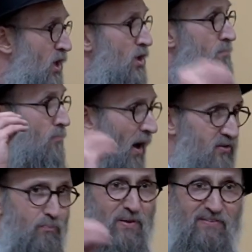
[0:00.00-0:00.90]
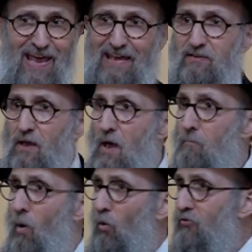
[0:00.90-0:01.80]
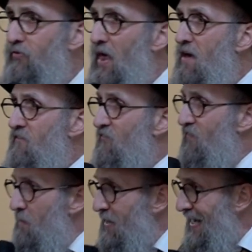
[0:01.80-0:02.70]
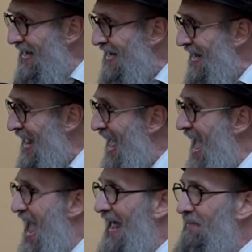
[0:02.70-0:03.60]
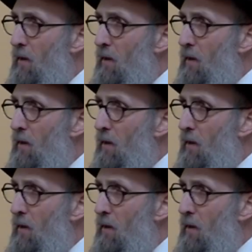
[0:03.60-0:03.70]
You must possess both feminine and